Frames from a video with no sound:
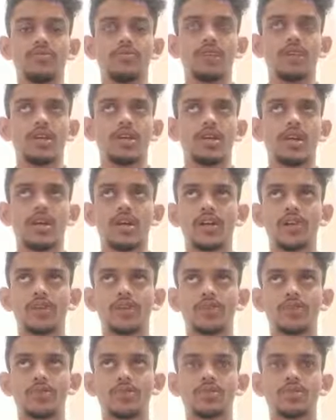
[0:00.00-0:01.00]
we can't
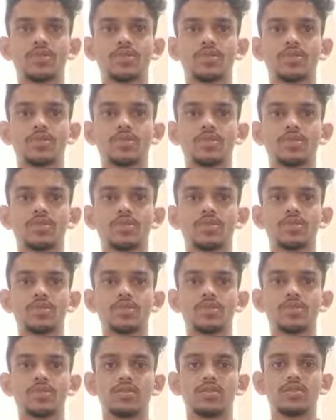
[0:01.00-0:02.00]
use
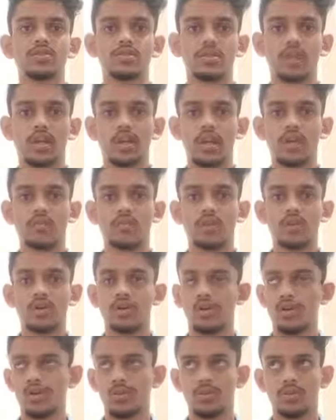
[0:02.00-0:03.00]
try block
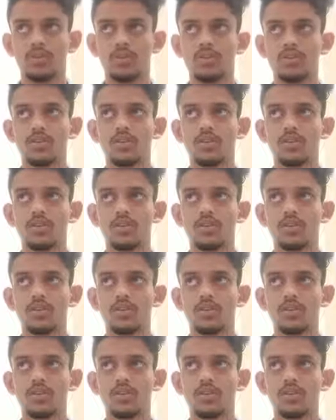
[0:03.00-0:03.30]
alone.